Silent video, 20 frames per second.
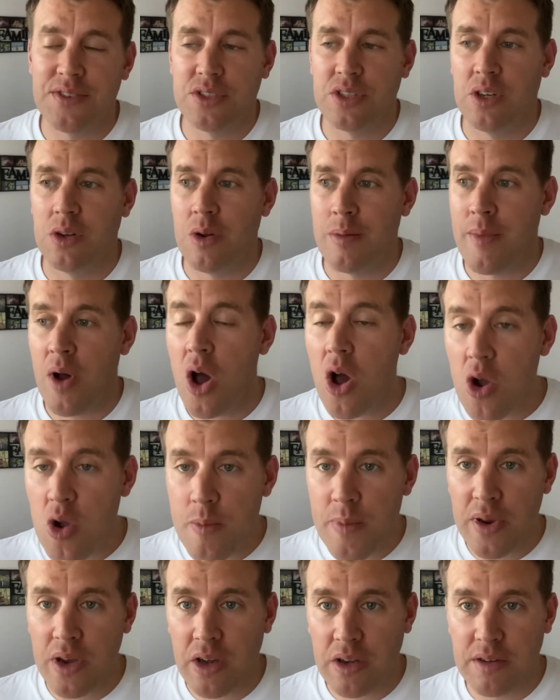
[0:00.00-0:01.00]
so I'm
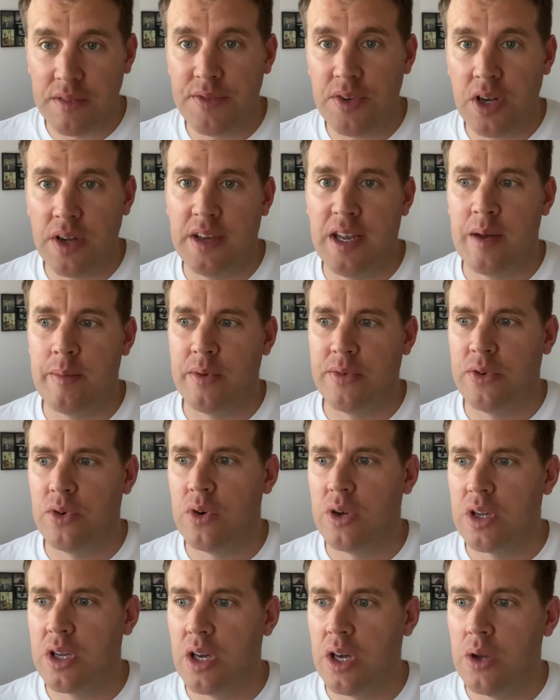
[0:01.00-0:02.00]
hoping I can find that
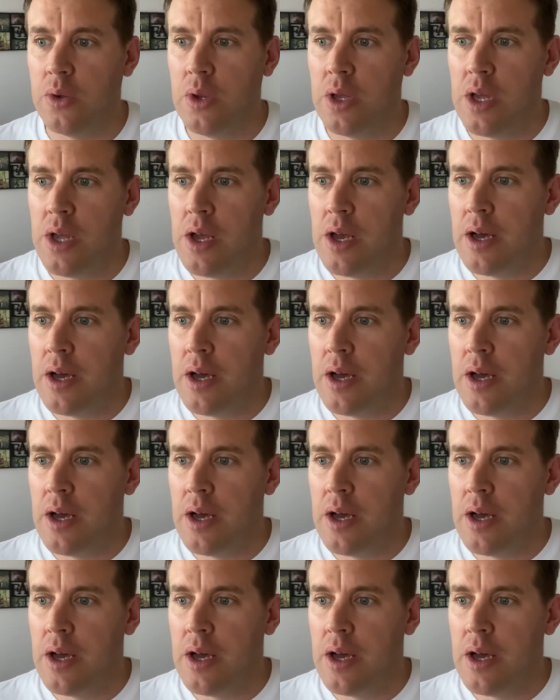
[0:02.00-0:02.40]
before I go.